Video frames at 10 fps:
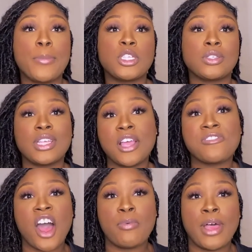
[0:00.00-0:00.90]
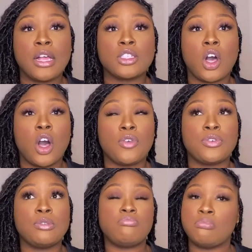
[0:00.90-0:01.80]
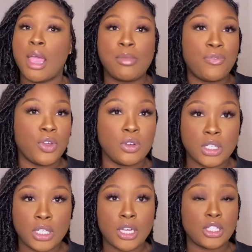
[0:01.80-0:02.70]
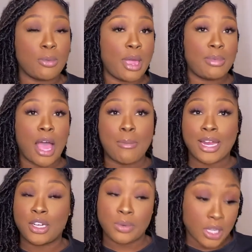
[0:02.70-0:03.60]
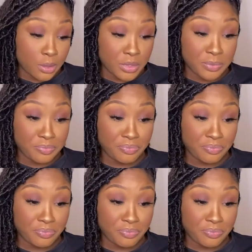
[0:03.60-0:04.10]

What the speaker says: So seeing 5 pounds off made me feel good. So maybe I'm about to do another one.